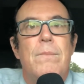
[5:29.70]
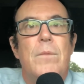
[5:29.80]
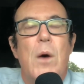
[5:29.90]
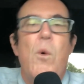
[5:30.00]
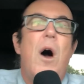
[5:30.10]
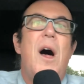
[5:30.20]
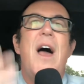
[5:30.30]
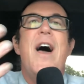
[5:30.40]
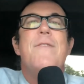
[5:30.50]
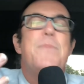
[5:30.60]
And while
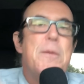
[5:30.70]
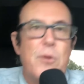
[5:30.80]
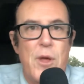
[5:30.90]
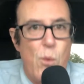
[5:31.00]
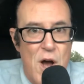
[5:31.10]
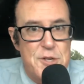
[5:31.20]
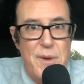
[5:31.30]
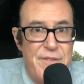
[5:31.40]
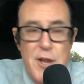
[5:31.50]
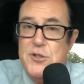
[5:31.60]
I have people that watch
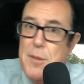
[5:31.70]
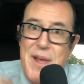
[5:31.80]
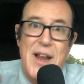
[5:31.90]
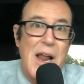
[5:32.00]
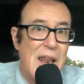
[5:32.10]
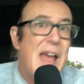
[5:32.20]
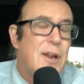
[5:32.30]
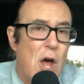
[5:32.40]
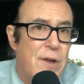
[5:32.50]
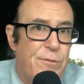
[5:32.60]
my videos that may not
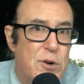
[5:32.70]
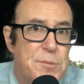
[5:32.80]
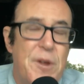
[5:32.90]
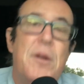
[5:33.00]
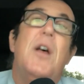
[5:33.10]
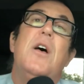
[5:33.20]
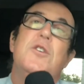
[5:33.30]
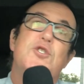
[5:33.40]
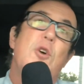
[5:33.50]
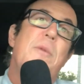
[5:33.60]
like law enforcement
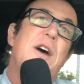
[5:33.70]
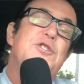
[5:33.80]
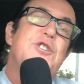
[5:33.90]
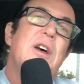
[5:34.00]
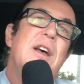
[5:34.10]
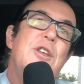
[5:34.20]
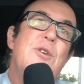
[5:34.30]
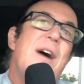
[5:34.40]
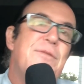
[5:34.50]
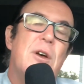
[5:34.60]
so much,
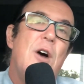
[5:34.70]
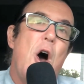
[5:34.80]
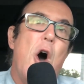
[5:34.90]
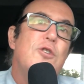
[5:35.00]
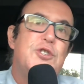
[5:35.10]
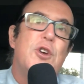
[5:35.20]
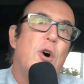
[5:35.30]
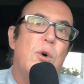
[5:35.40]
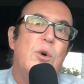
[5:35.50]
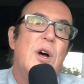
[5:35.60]
you have to
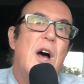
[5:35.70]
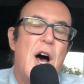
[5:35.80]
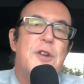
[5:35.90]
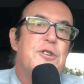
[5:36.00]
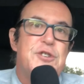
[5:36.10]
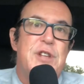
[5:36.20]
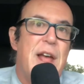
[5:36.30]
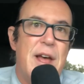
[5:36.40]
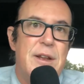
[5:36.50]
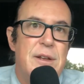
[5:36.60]
also
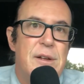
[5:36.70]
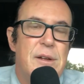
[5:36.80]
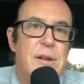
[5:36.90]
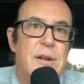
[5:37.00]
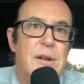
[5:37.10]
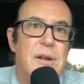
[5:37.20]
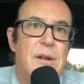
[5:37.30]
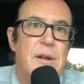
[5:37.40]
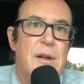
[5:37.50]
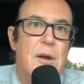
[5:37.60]
understand
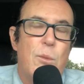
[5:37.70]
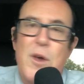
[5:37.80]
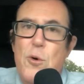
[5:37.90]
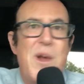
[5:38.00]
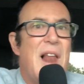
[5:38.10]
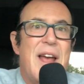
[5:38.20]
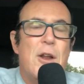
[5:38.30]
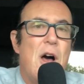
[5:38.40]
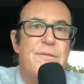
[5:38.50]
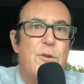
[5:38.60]
whether we like
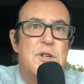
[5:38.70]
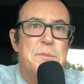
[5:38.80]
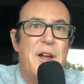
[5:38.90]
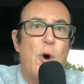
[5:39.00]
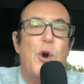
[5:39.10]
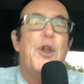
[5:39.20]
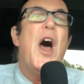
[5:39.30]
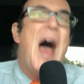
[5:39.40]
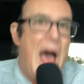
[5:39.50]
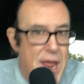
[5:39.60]
law enforcement or
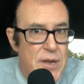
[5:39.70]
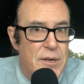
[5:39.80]
not,